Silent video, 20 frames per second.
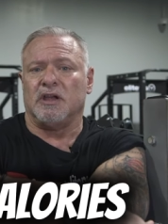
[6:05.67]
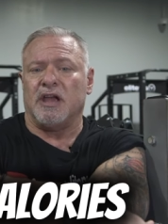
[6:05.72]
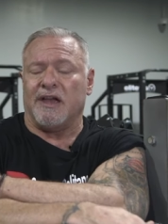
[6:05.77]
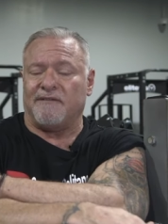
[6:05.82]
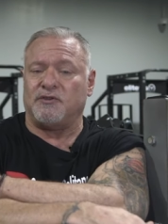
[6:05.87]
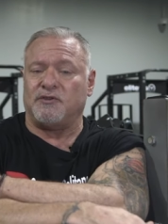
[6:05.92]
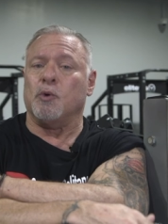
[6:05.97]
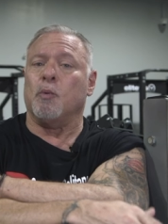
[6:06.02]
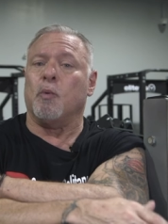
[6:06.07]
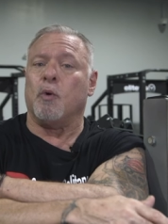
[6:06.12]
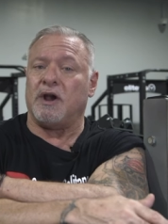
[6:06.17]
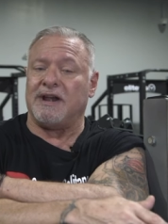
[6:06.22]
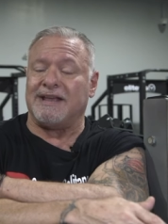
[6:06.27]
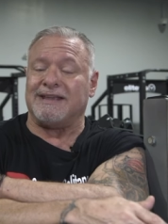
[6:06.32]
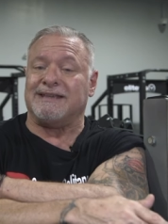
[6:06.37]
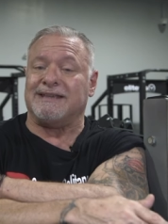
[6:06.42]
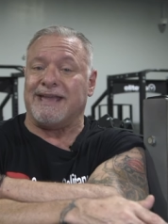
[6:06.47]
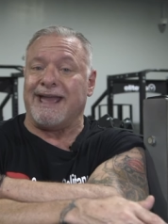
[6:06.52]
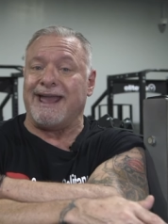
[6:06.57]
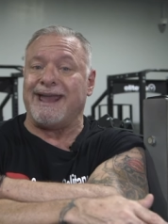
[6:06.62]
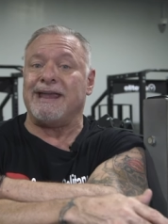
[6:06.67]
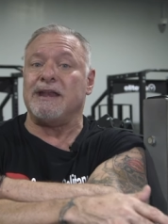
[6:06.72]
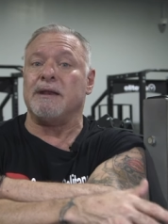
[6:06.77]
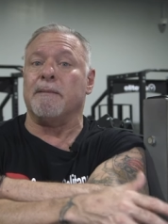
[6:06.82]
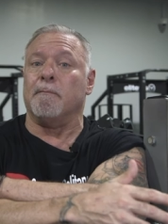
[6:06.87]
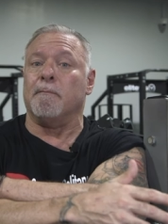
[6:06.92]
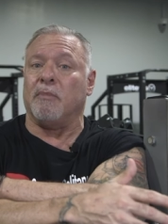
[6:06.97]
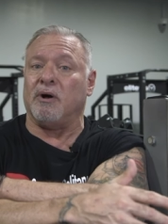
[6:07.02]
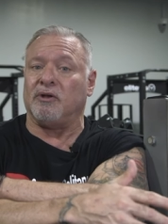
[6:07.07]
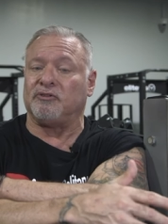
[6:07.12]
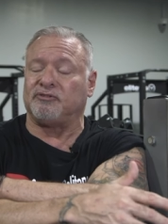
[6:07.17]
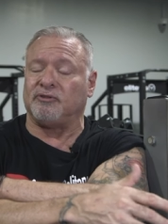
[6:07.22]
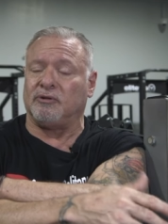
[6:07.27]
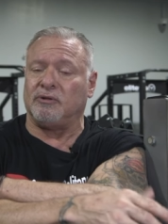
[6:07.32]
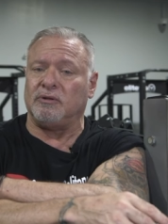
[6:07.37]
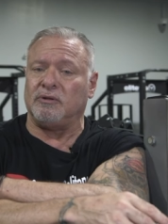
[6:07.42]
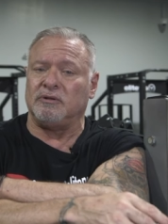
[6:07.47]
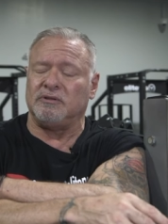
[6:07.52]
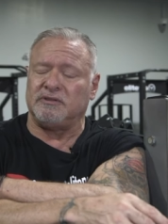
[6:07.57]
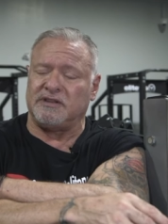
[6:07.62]
If you want to gain
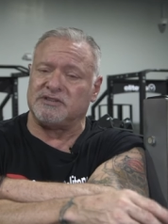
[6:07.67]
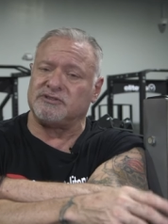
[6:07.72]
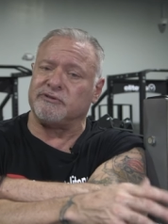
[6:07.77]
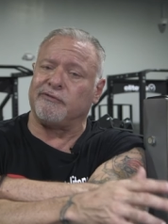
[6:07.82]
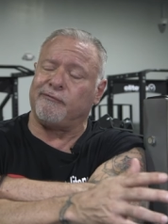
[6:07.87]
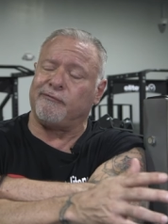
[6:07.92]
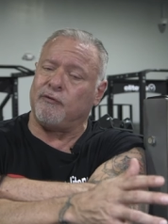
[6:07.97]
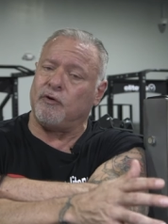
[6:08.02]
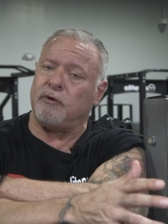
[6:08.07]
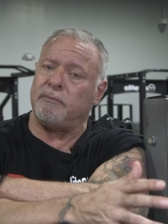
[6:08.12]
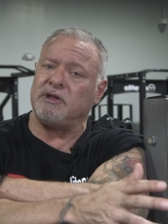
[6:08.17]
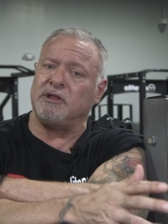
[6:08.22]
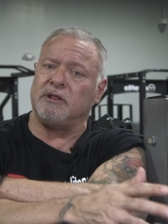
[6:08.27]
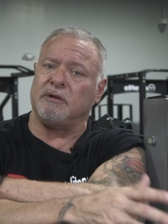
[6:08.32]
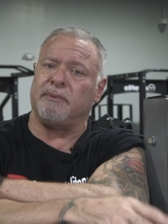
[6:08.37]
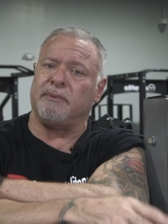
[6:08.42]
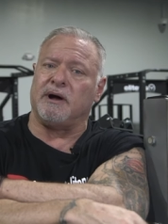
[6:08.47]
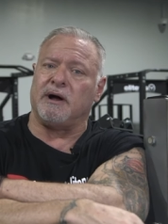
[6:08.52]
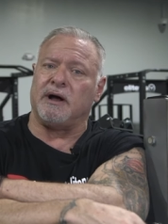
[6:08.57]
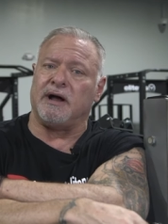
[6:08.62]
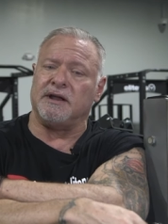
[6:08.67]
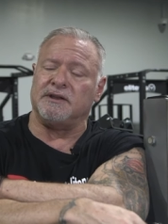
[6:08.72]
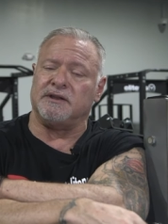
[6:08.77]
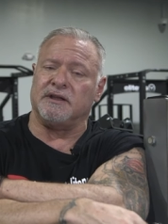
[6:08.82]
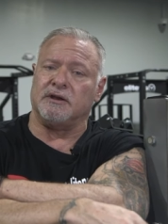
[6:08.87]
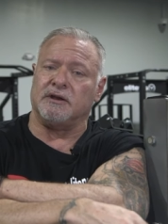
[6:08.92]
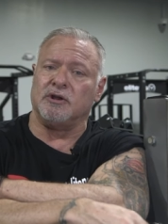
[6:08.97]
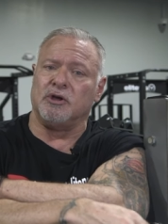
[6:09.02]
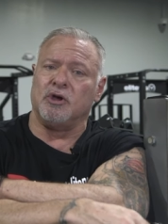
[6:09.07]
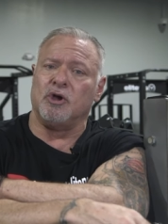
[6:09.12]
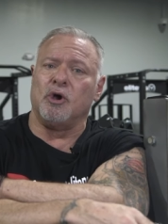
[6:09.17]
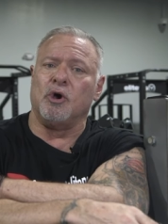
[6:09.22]
muscle, there's a formula behind it